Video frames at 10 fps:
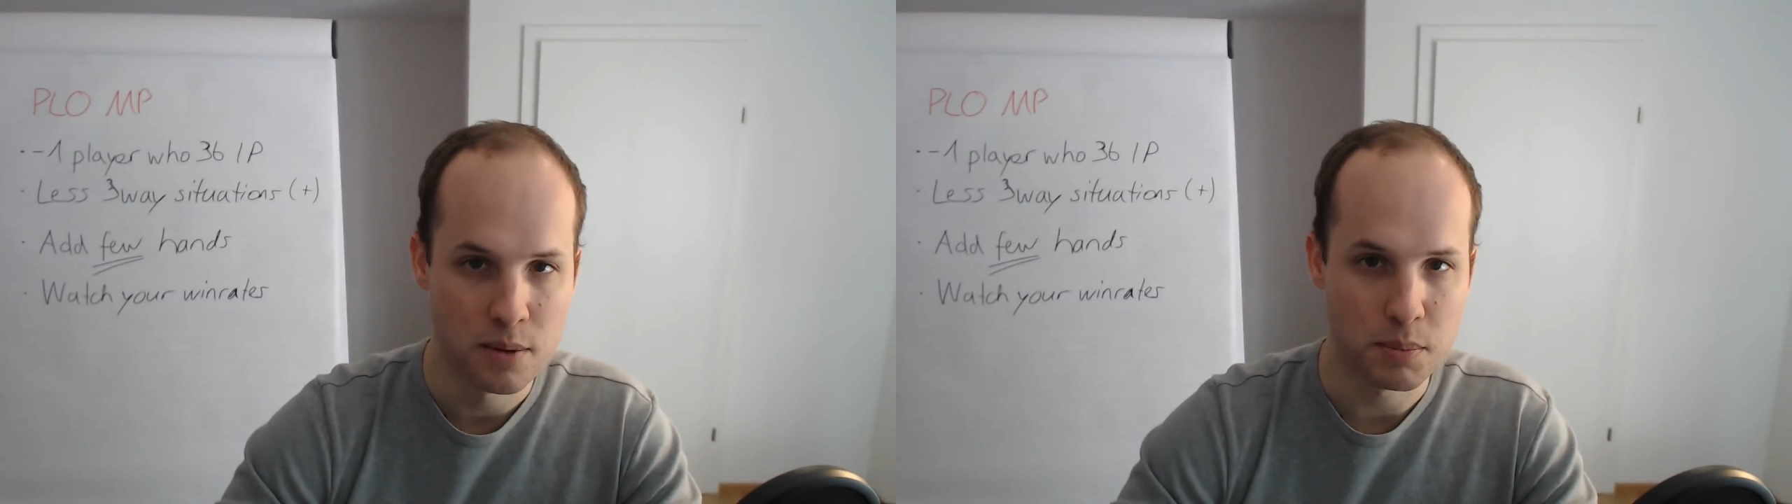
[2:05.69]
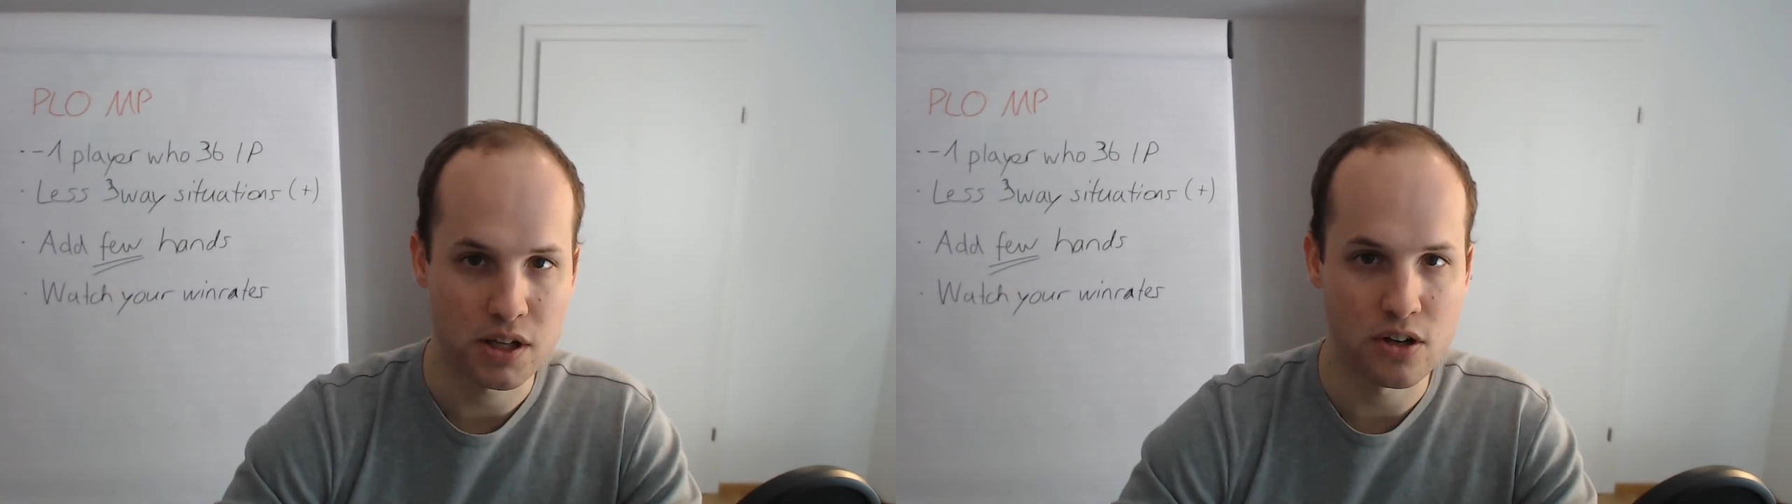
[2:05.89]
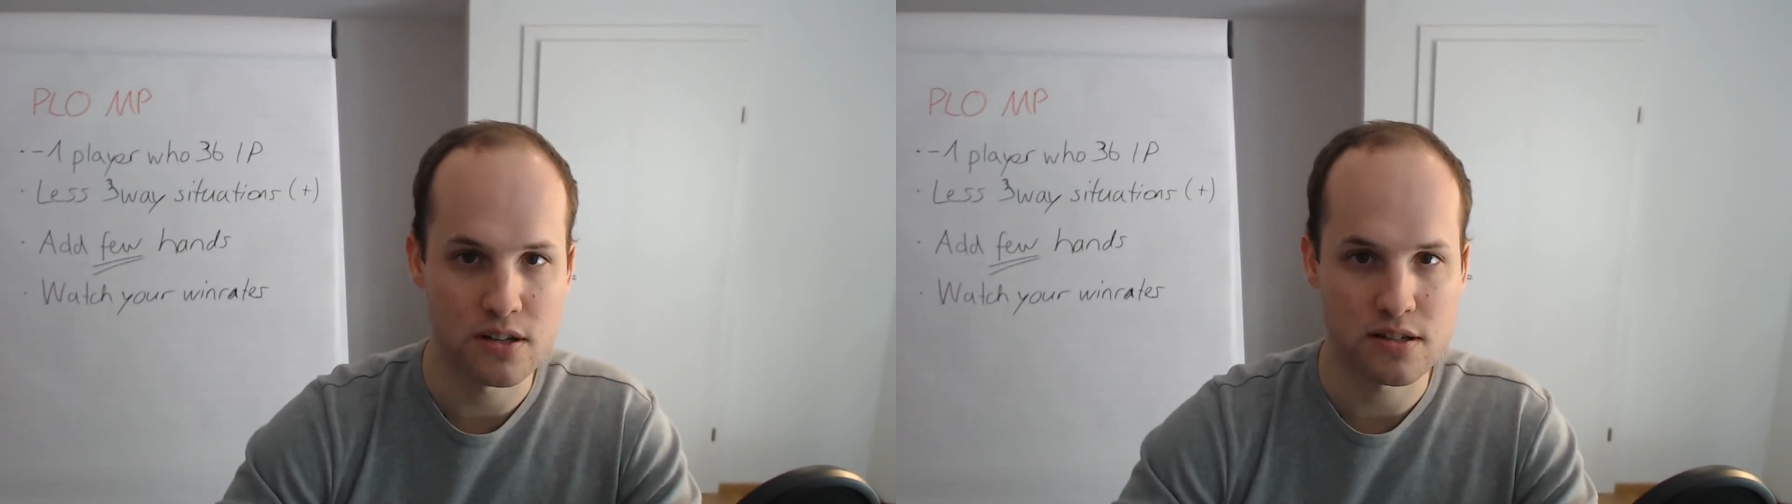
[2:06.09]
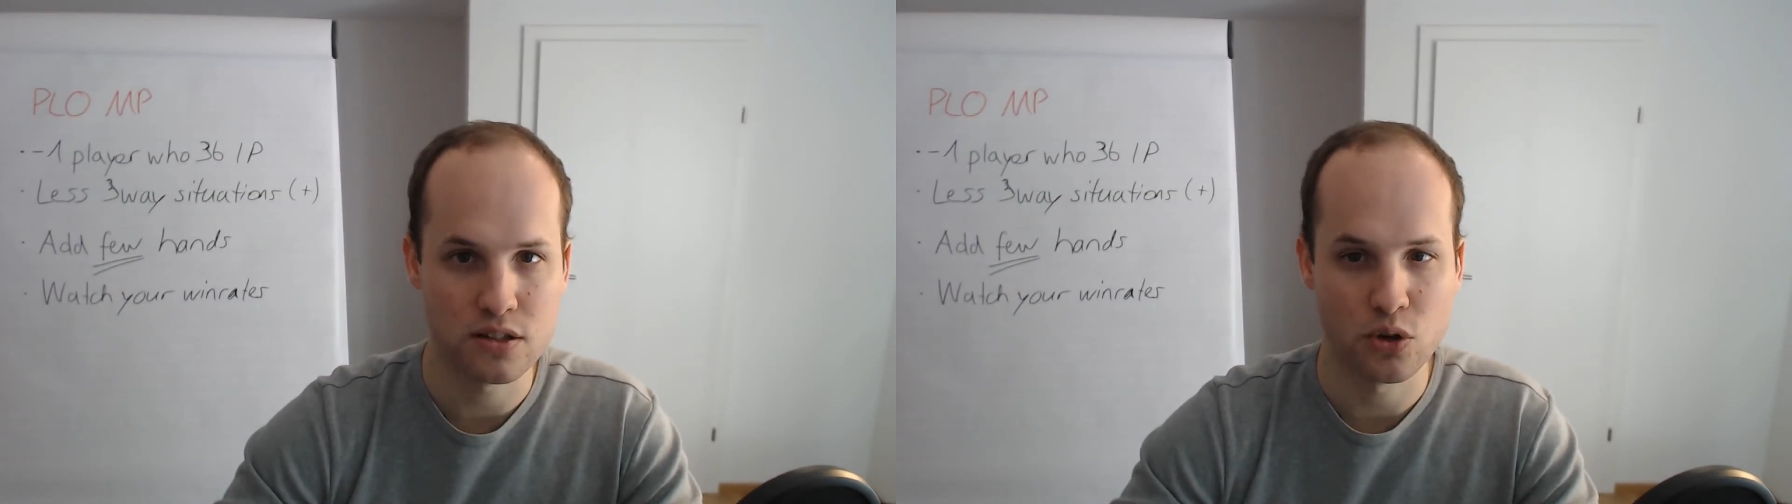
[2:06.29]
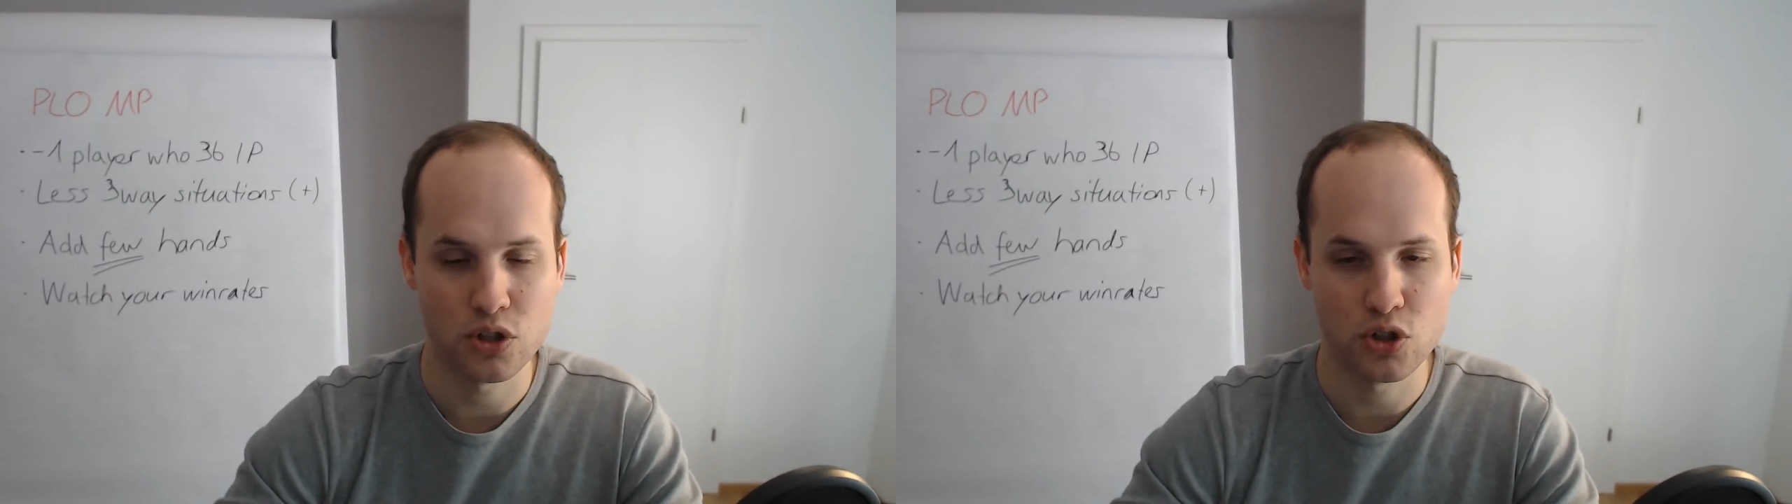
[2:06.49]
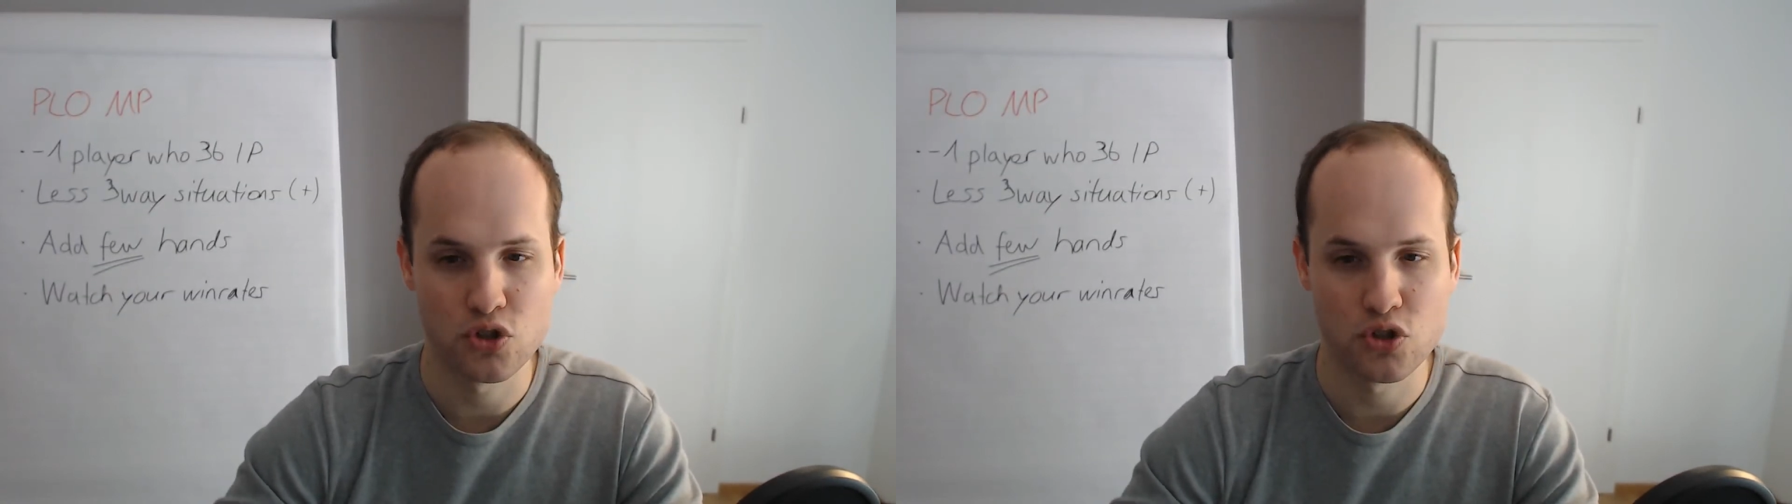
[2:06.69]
because your